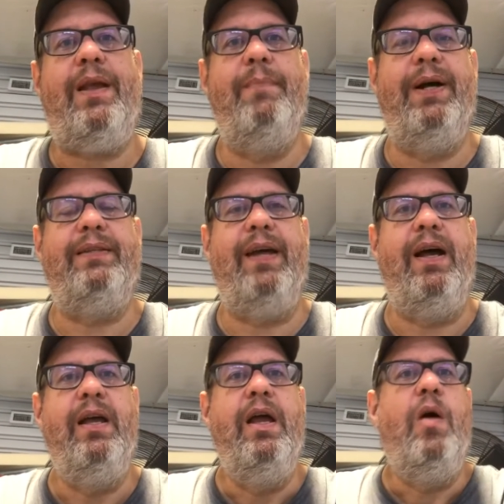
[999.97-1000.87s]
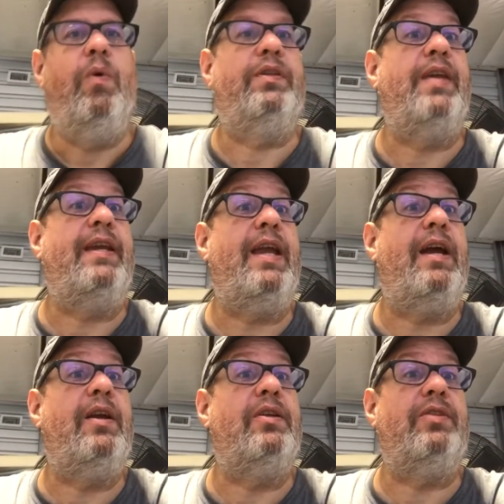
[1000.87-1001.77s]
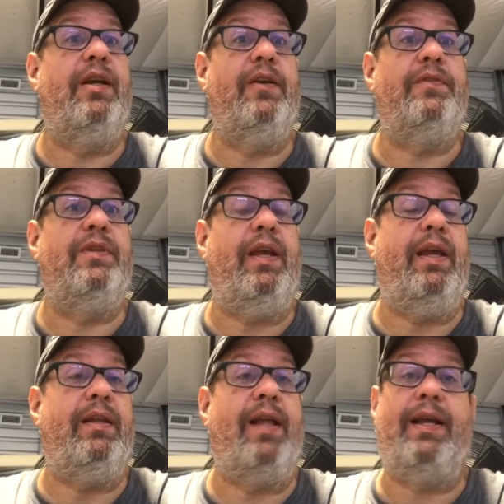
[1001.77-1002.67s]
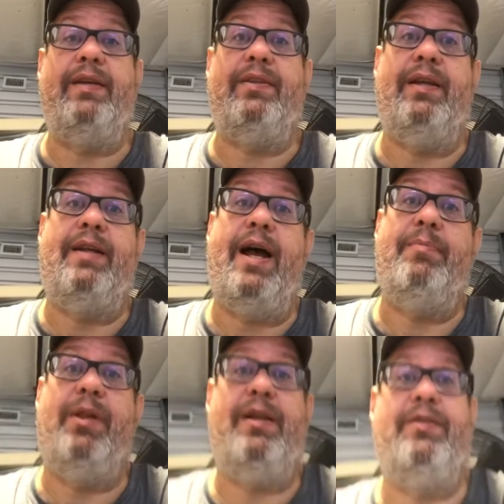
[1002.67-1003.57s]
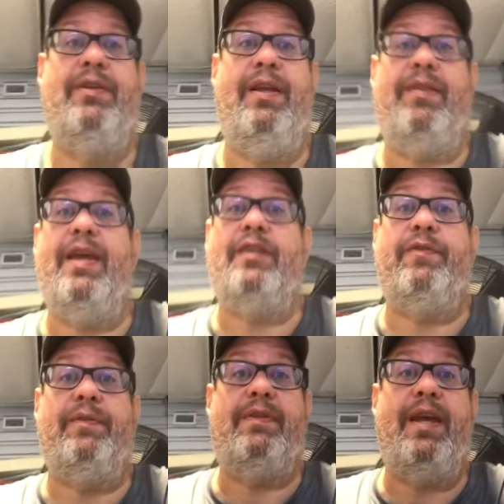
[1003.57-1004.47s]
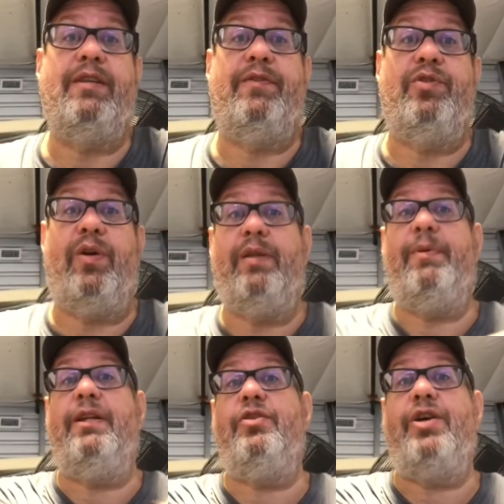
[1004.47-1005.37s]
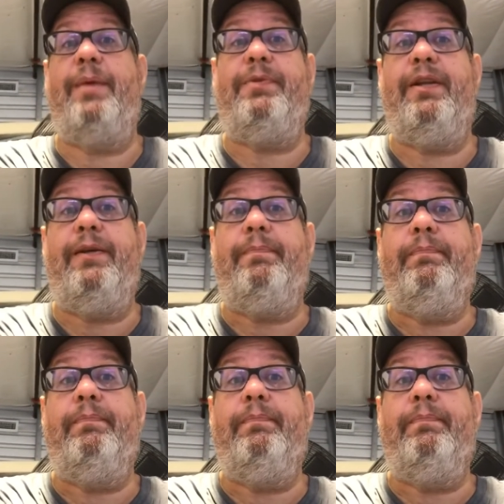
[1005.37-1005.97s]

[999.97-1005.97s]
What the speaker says: But well, take care of yourselves, and like I said, God bless, and thanks for joining me in the shop tonight.